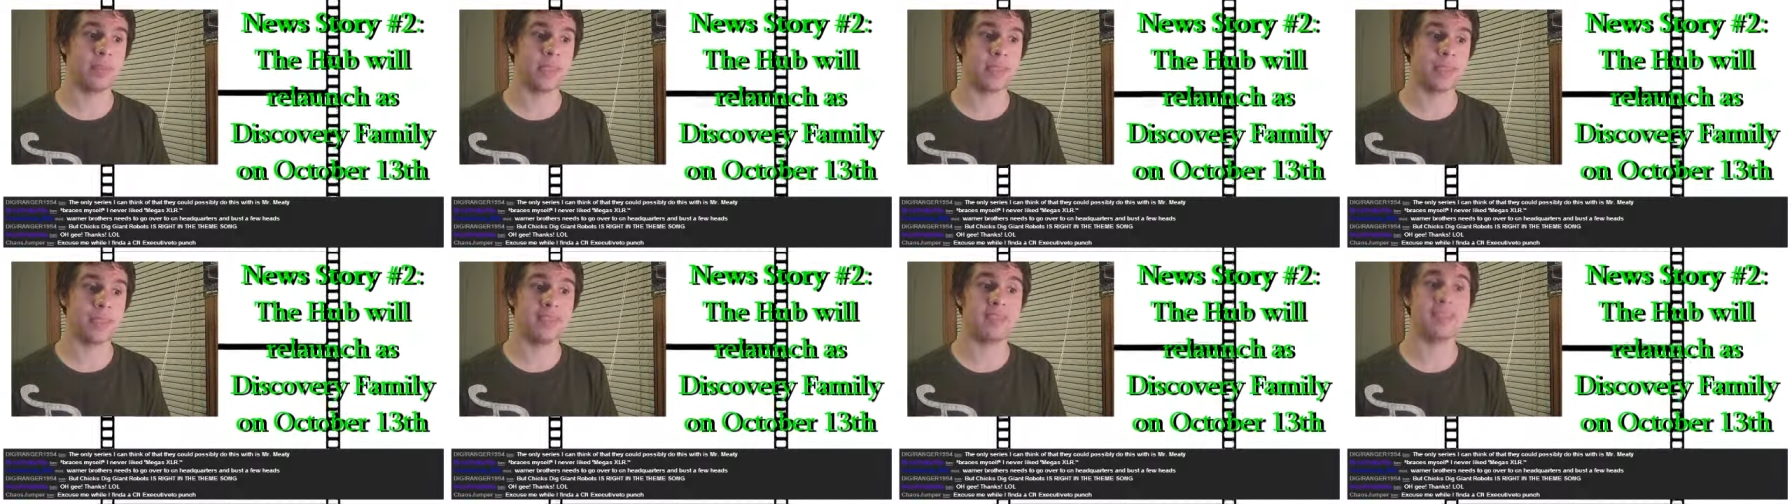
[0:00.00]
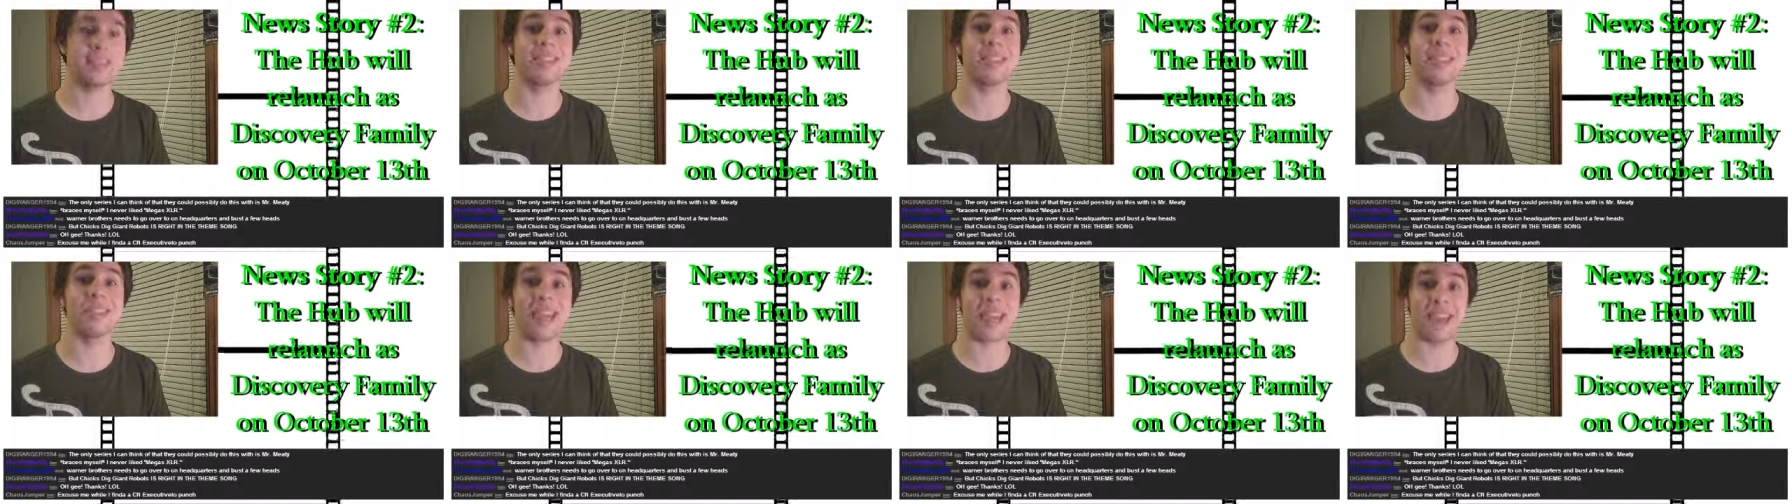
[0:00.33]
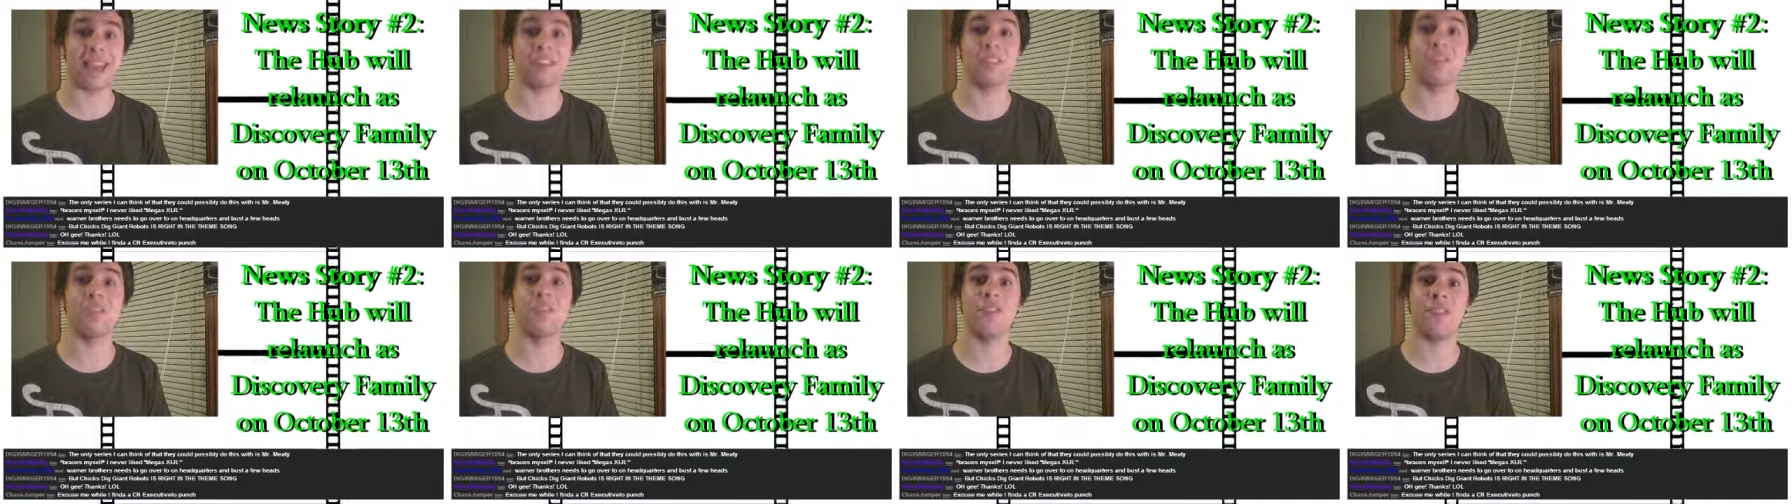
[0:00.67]
it is
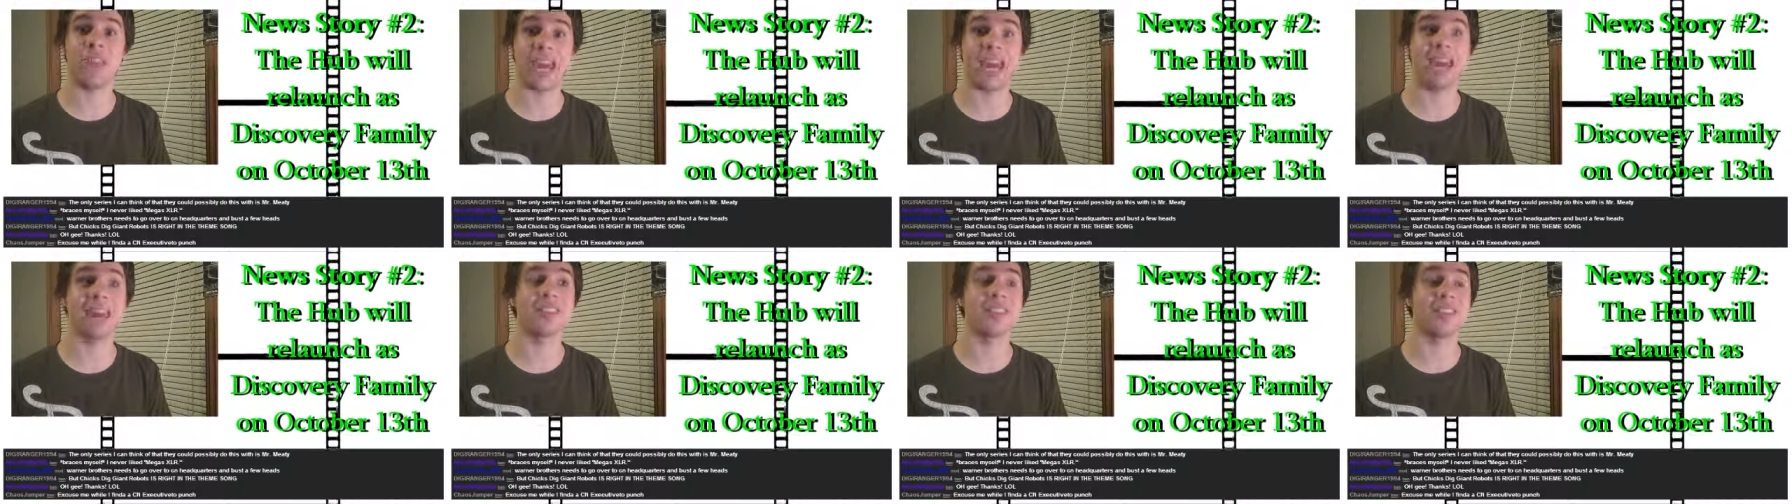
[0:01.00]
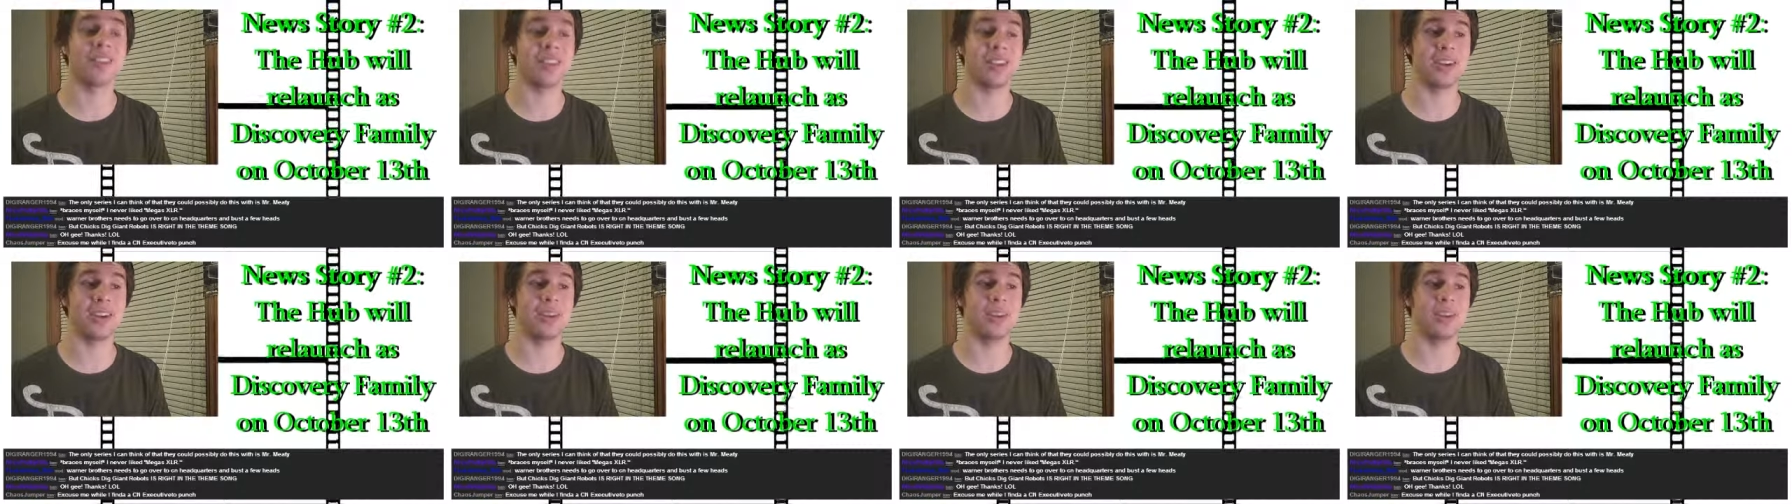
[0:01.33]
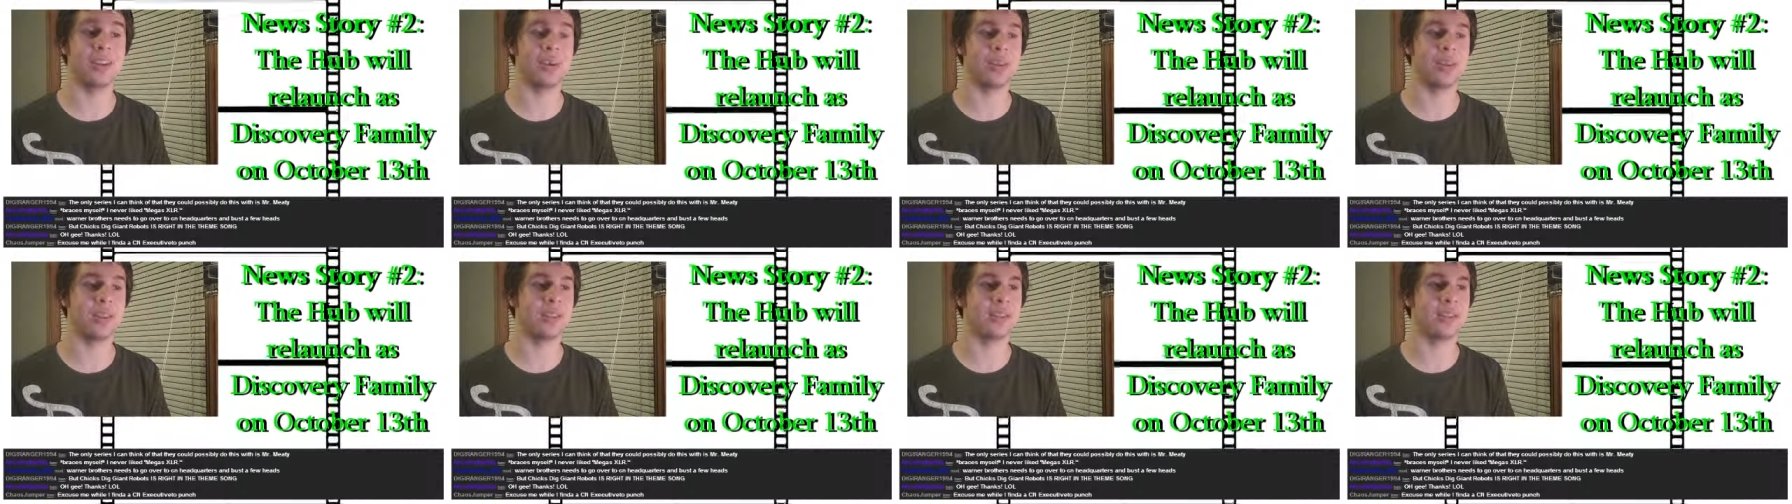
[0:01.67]
that fast that they're
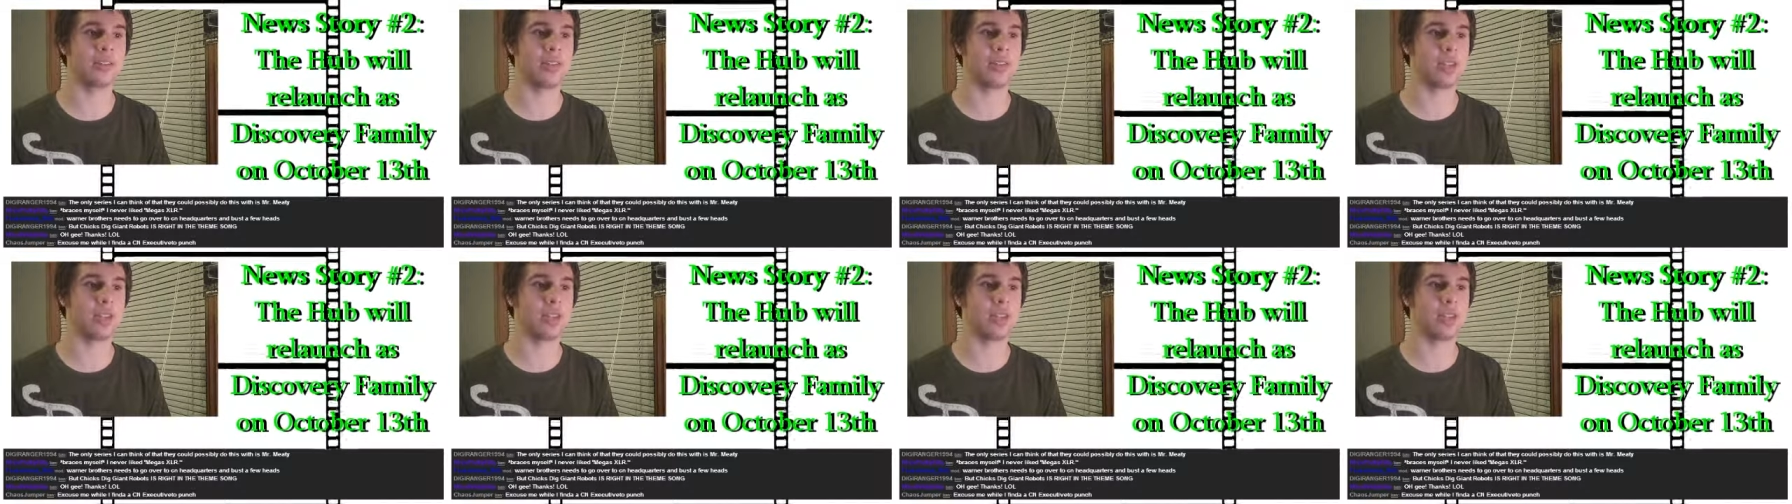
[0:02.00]
doing this.